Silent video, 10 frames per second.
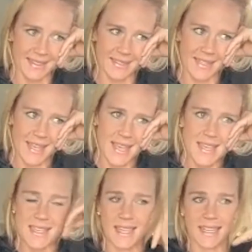there's
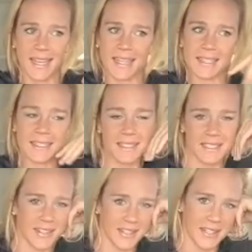like I could,
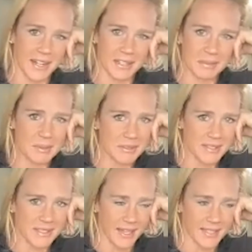you know, I could argue both
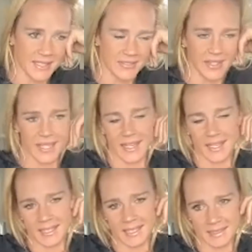sides of it.
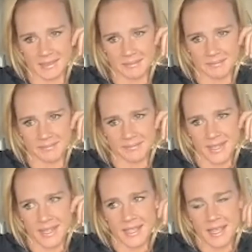Um,
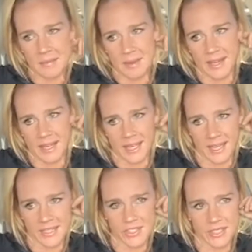but
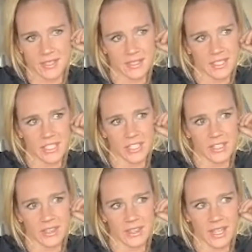it's just,
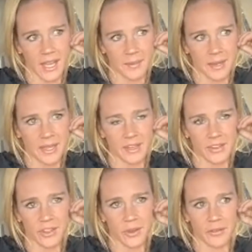I
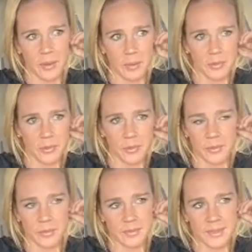mean, you have people
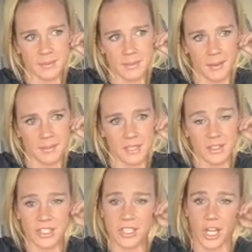sometimes that
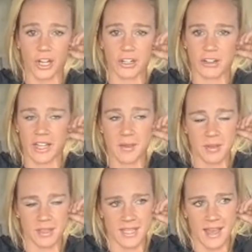are just harder to hit
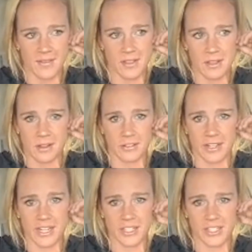because they have a long
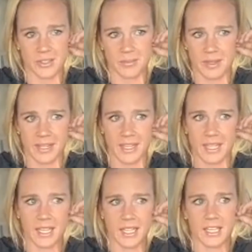reach, but
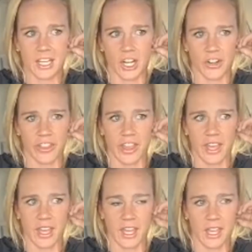are
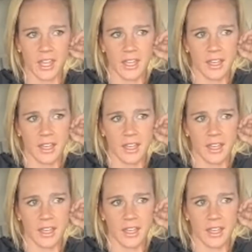they